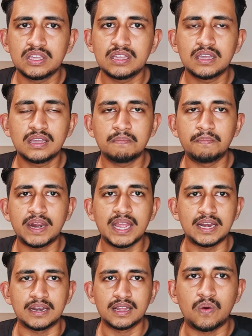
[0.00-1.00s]
thinking
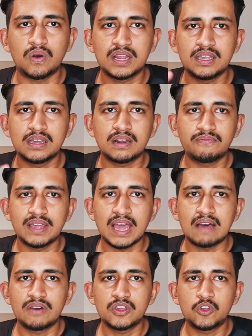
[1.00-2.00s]
brain. Over here, we
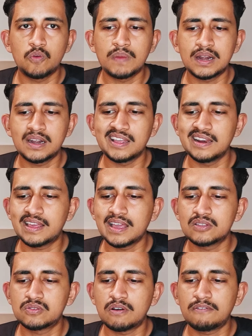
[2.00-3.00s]
have a human in
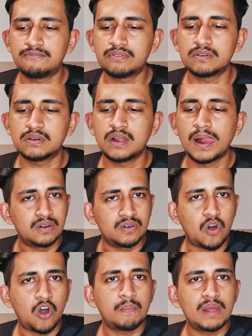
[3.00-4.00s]
case of
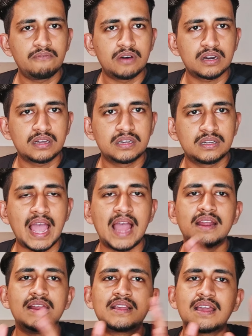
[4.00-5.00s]
normal work,
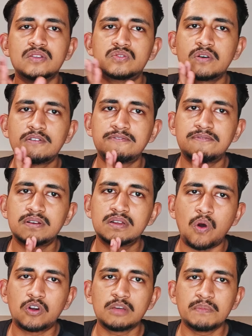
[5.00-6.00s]
and in case of
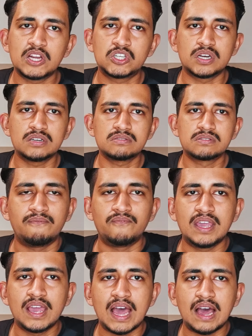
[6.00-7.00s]
automations,
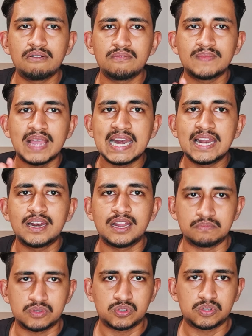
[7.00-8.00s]
we have
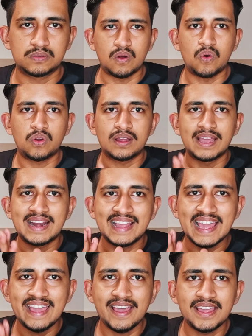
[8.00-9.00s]
LLMs or an
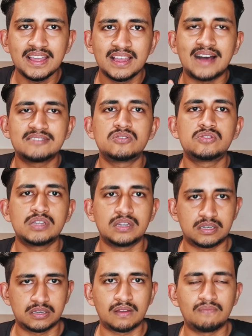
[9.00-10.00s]
AI
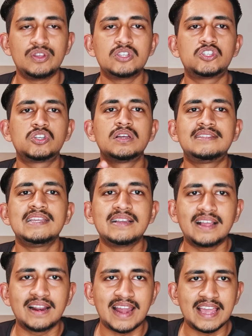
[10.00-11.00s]
assistant which
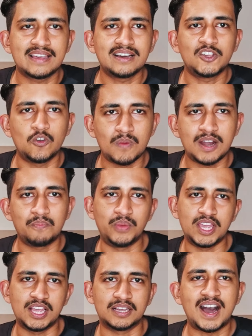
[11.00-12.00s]
think like a human
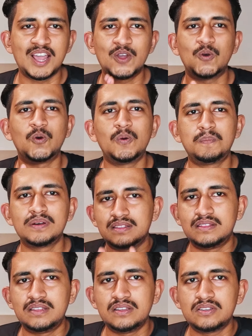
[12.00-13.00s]
being. I hope
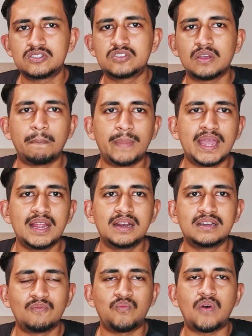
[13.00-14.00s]
this
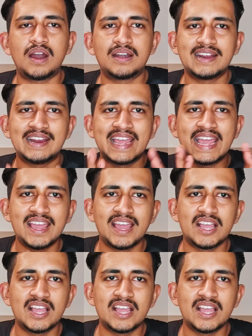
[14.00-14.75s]
made what an AI